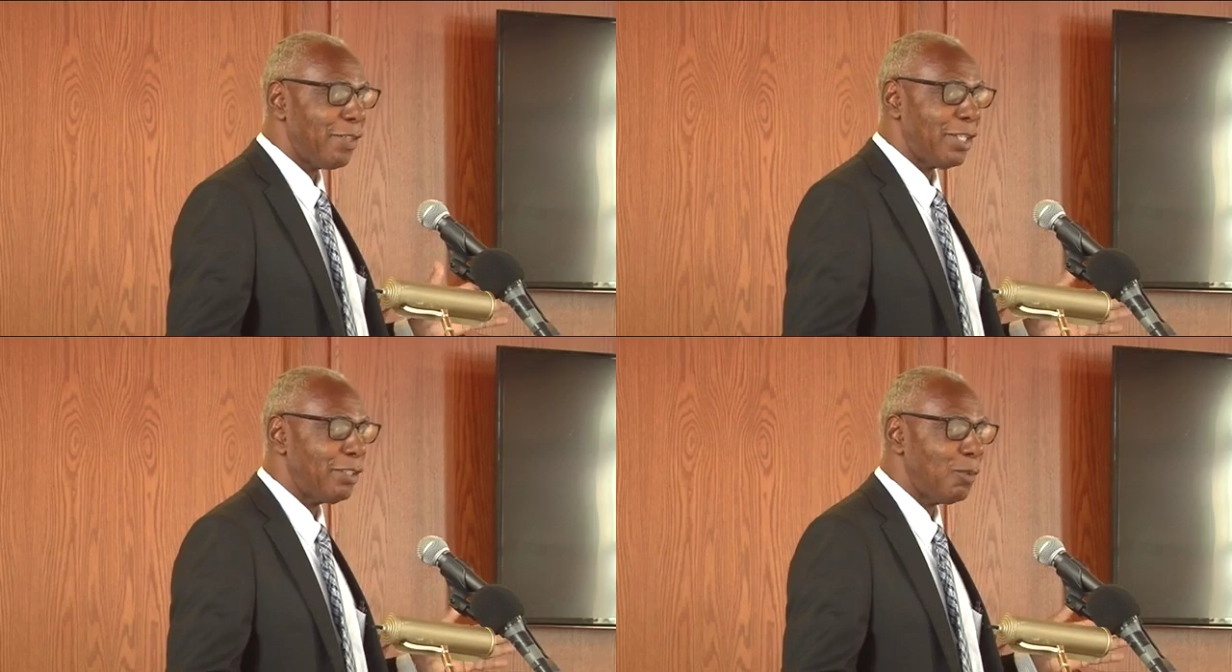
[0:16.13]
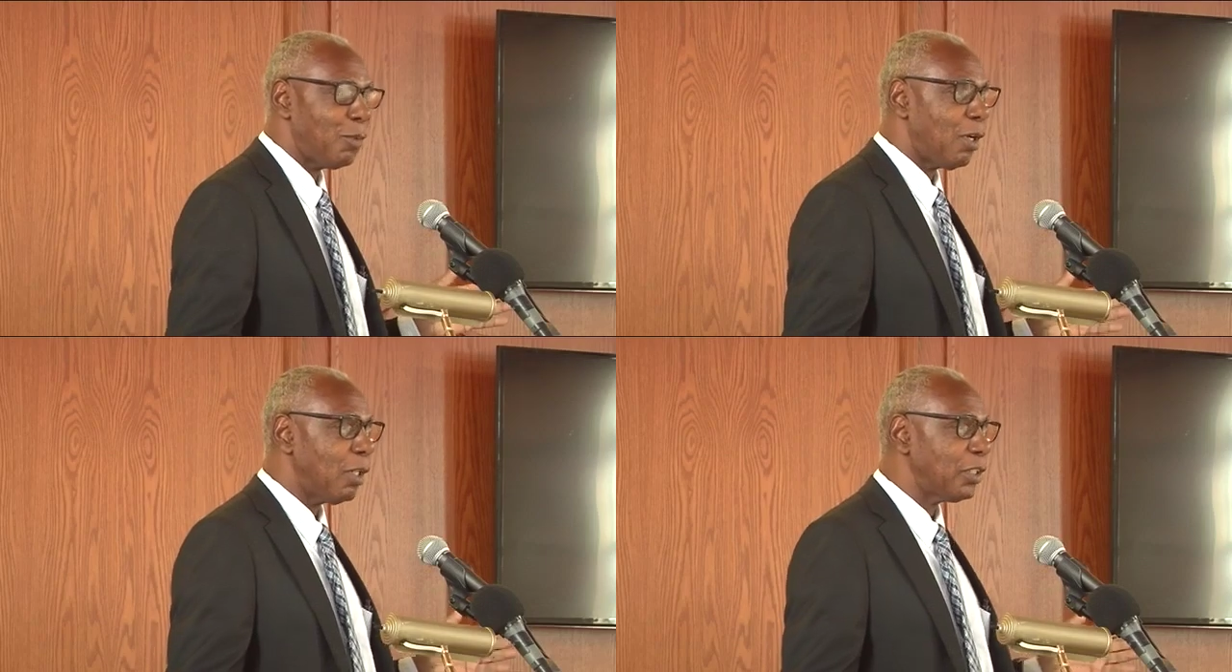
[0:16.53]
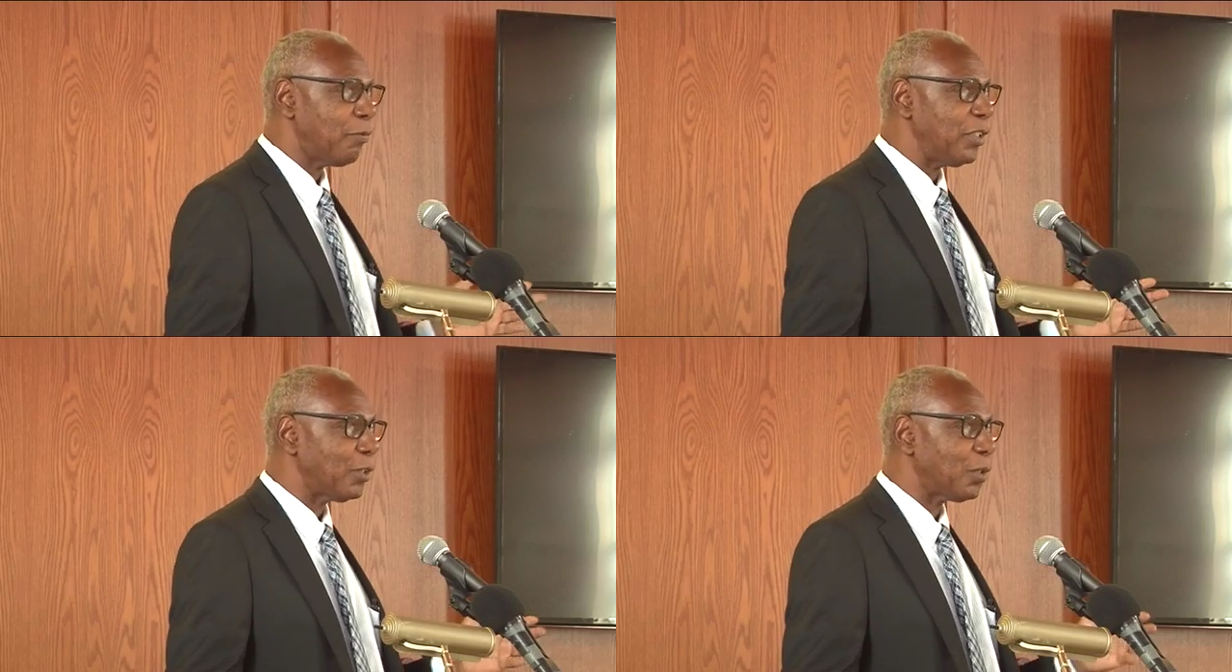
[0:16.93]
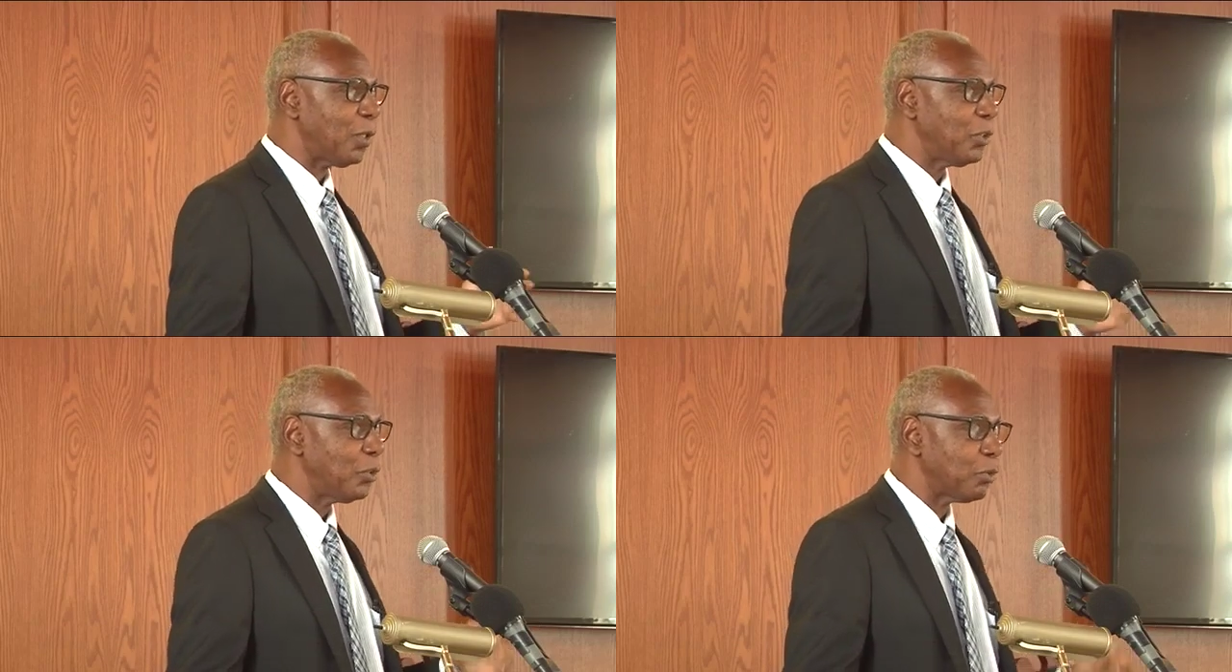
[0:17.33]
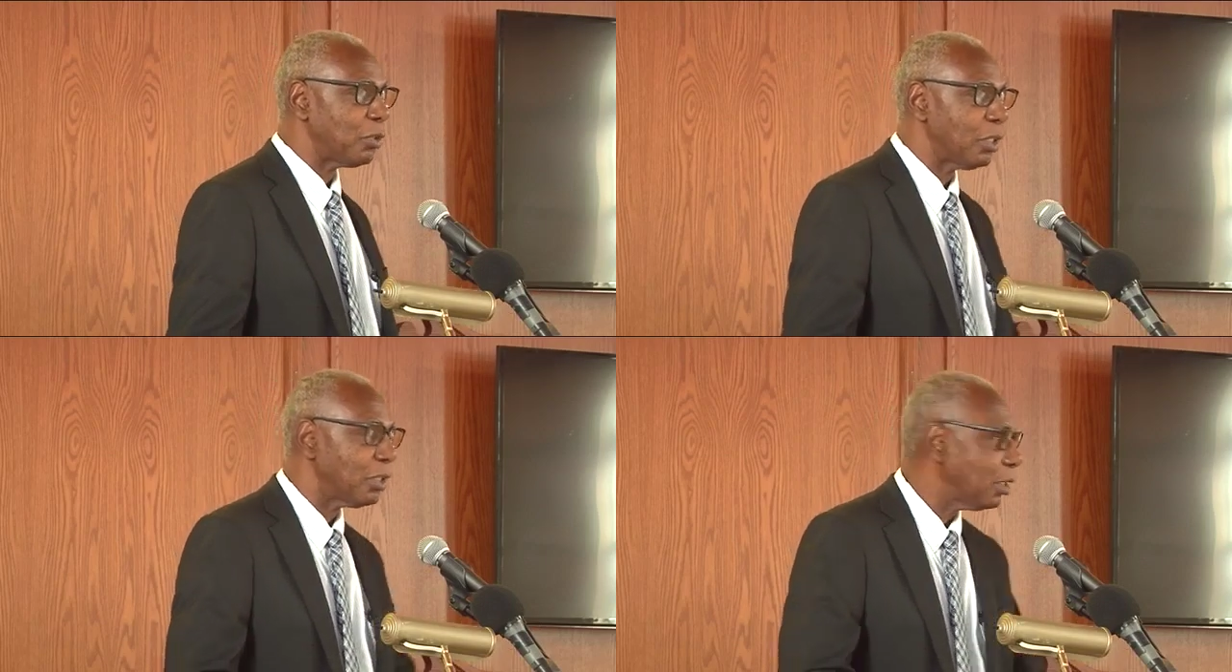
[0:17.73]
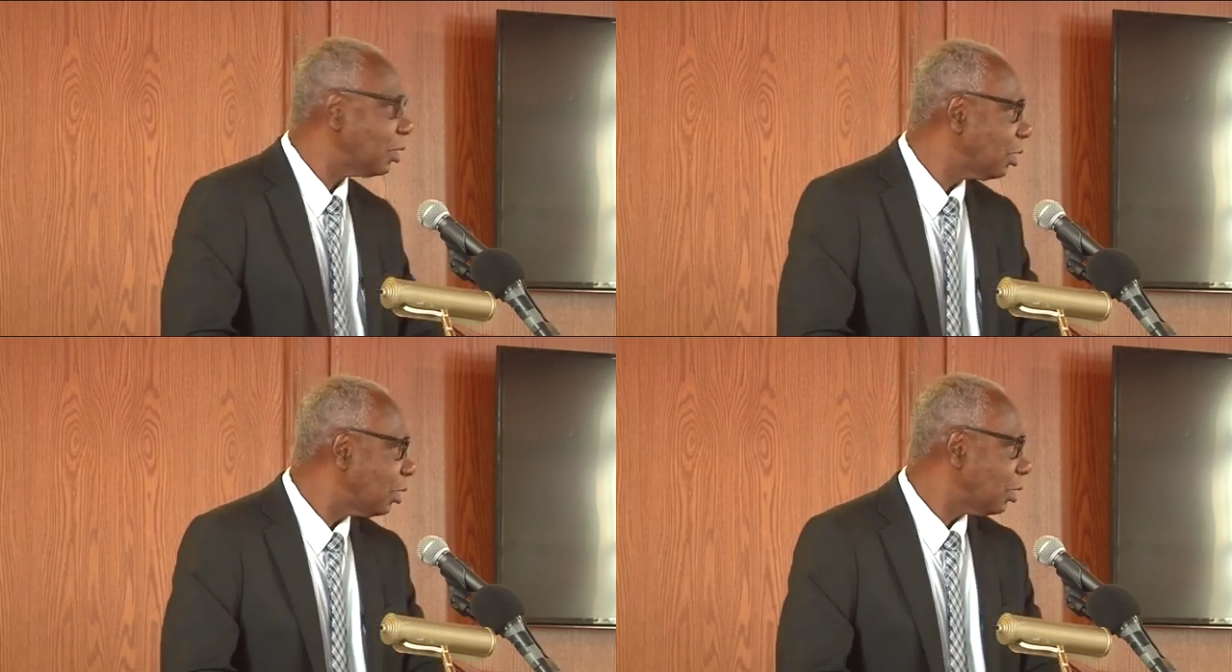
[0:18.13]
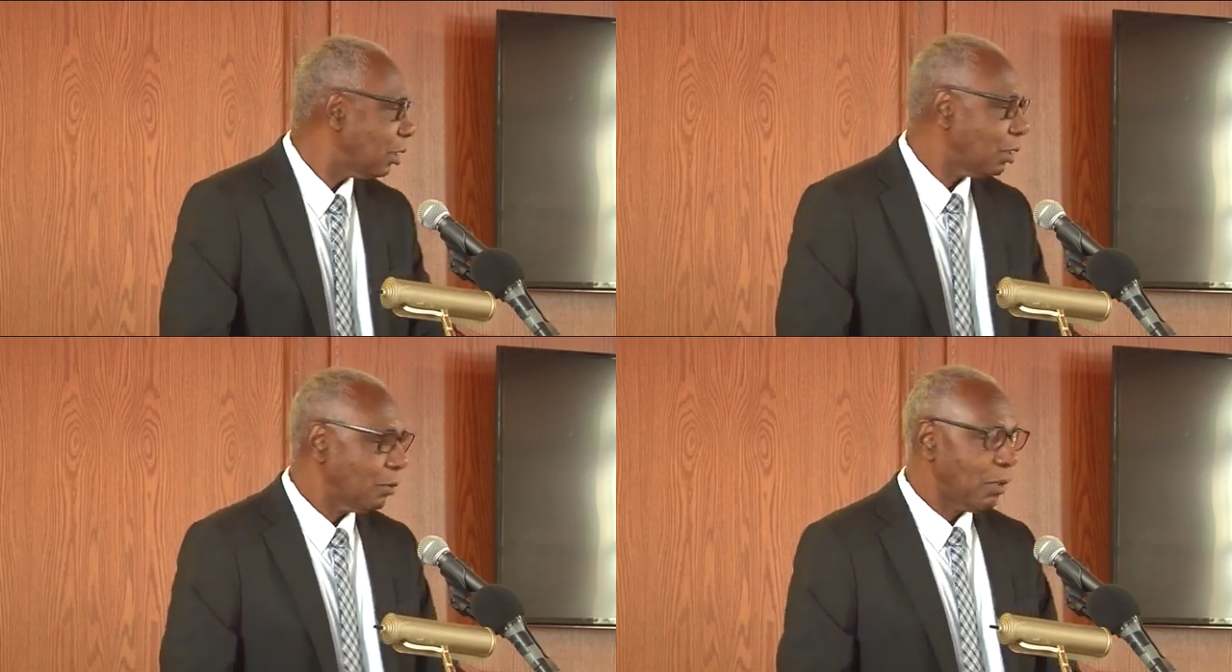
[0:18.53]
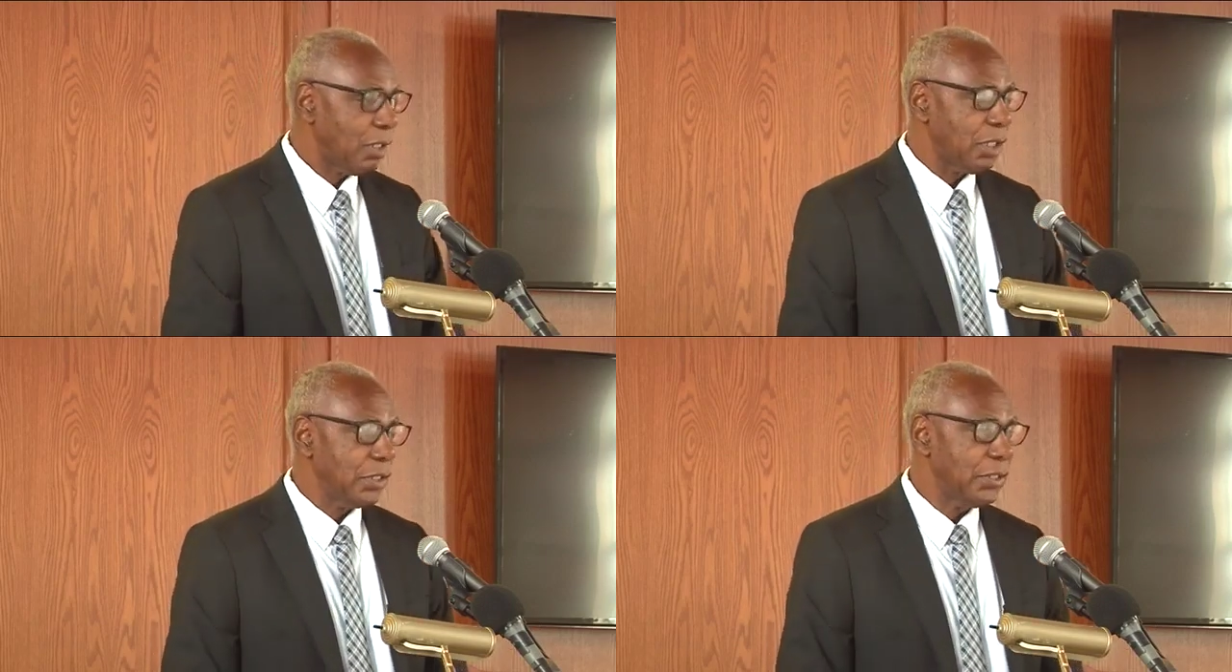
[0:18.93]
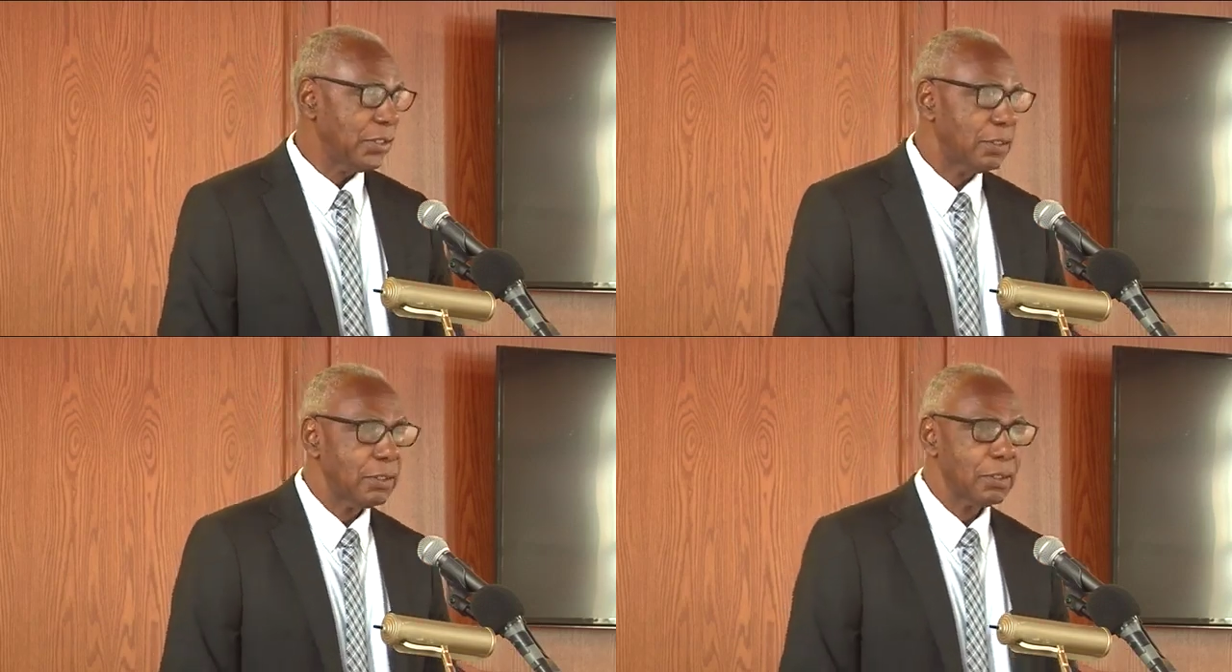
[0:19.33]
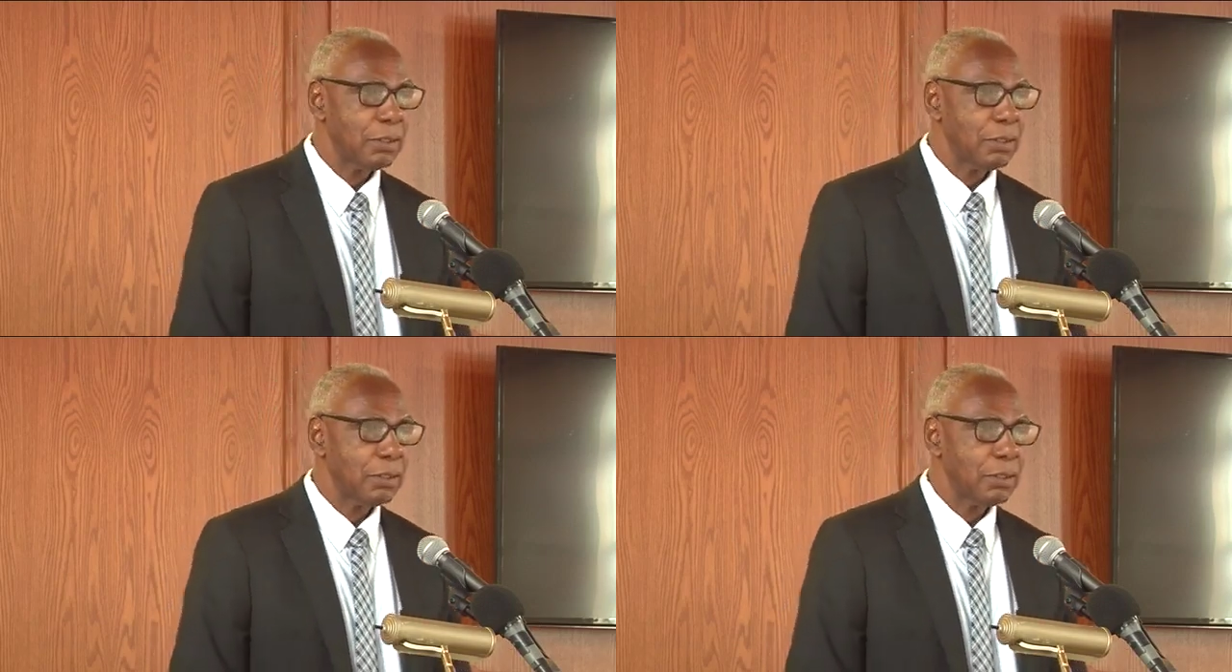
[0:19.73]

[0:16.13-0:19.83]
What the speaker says: that the walls of his country, the walls